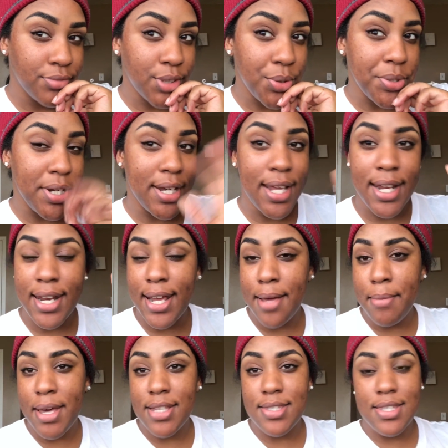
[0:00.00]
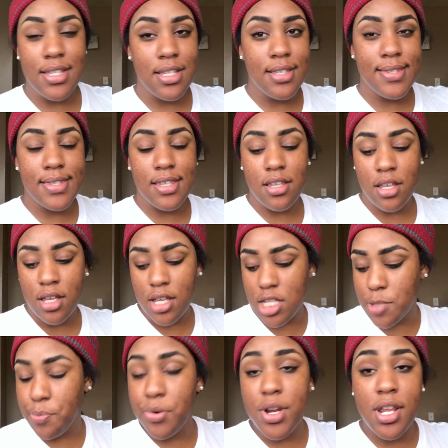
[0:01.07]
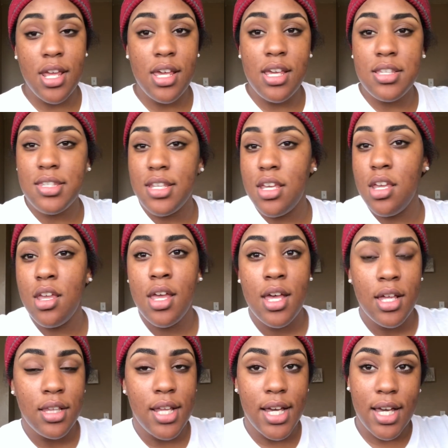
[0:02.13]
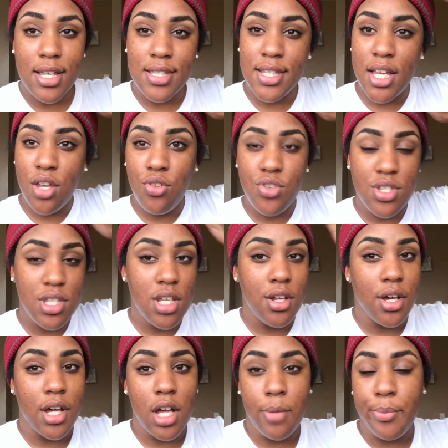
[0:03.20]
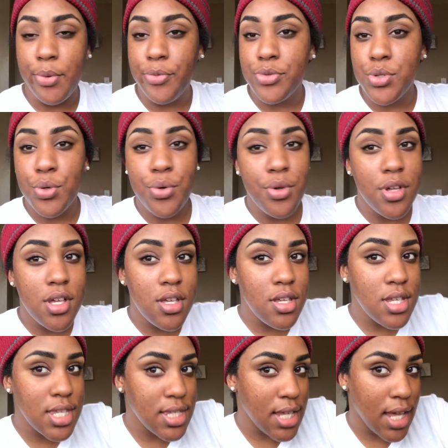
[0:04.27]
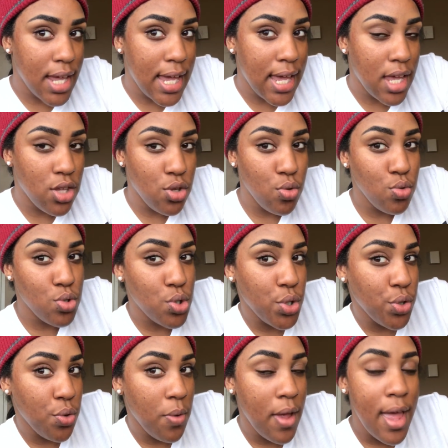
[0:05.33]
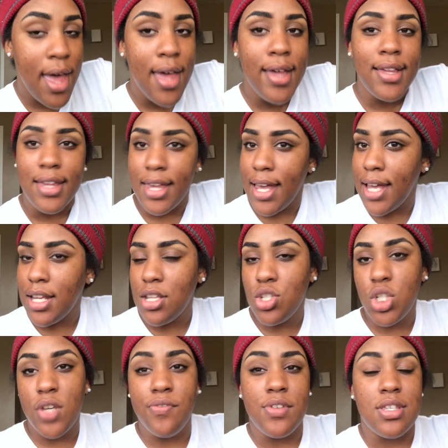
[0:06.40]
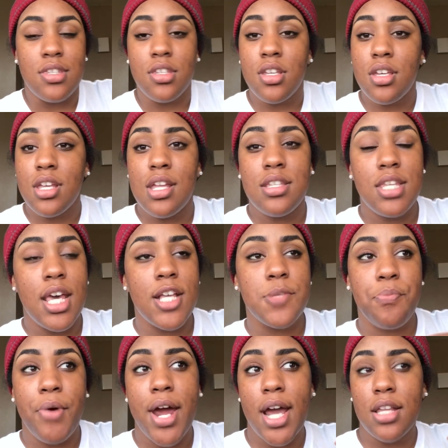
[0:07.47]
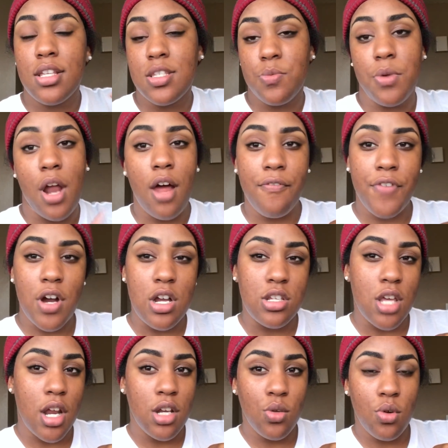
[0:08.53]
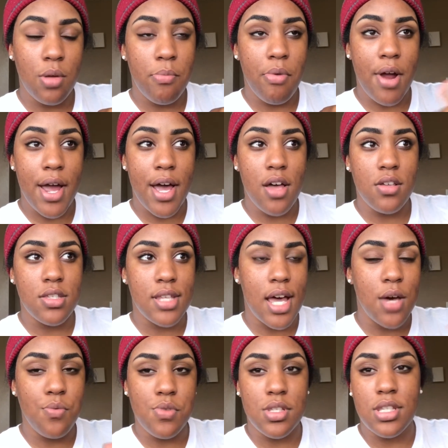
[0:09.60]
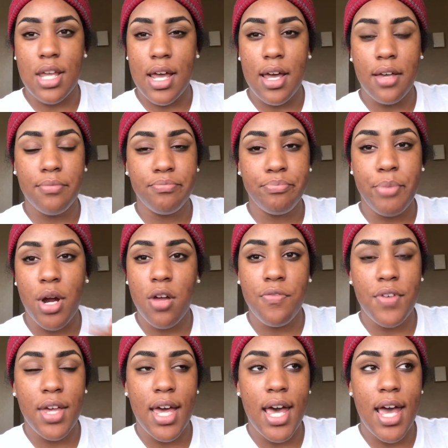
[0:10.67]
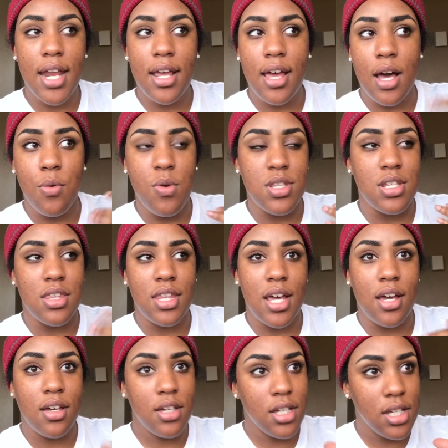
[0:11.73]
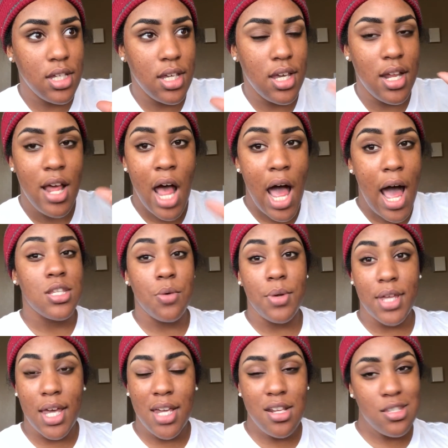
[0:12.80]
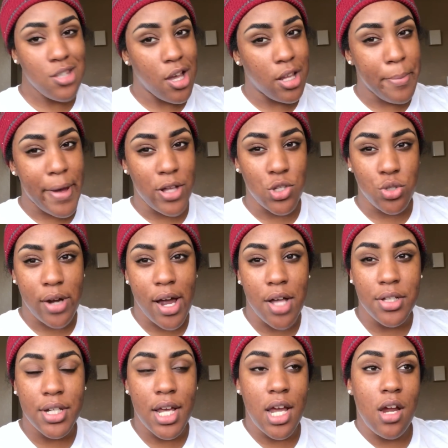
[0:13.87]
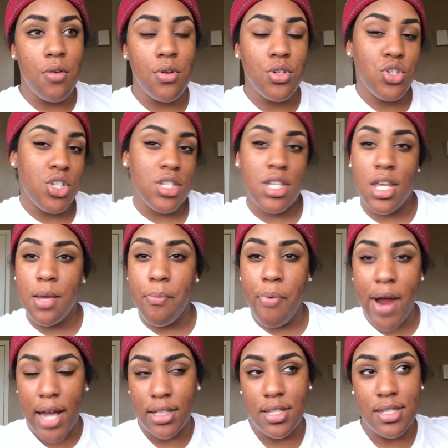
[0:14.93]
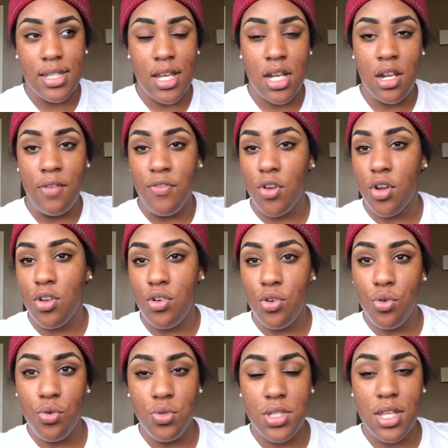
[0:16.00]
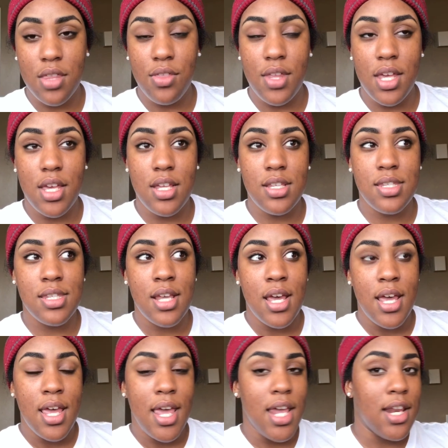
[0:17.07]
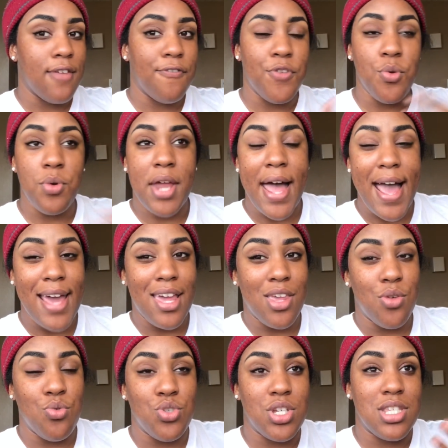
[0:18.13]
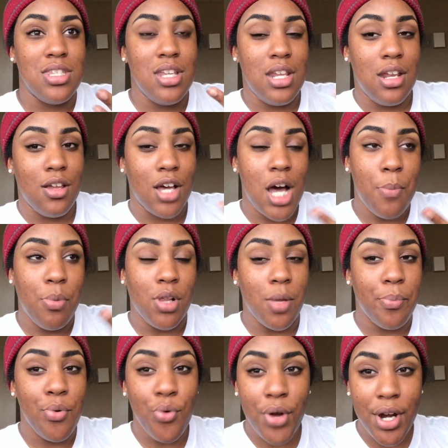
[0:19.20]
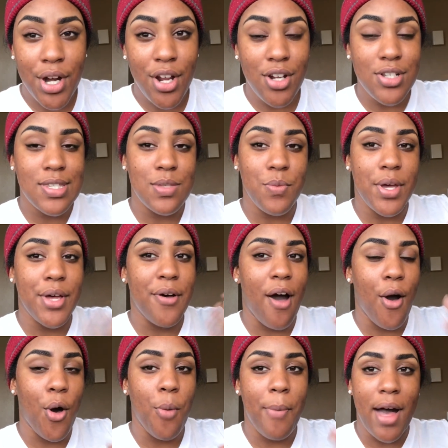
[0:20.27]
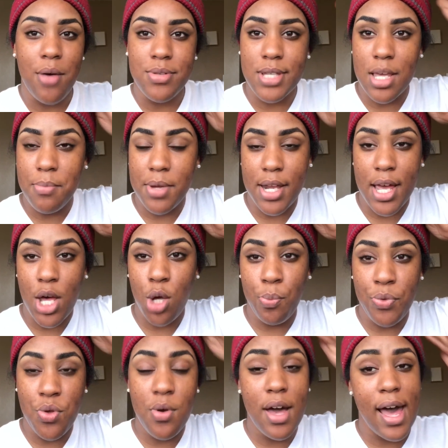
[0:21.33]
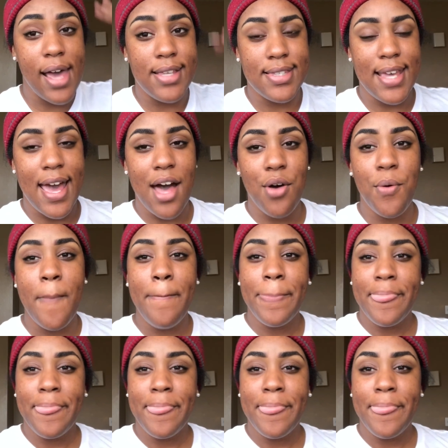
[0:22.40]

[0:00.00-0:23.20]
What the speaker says: on a day-to-day basis. It's pretty easy. Like I said, you just need a couple of tools and you too can achieve this look. It takes practice. When I first started doing brows, I was not perfect at it. I wasn't that good. So again, it's all about trial and error. Just keep practicing if you're new to this, and if you're not and you just needed a couple of pointers, well, I hope I was able to help you guys out.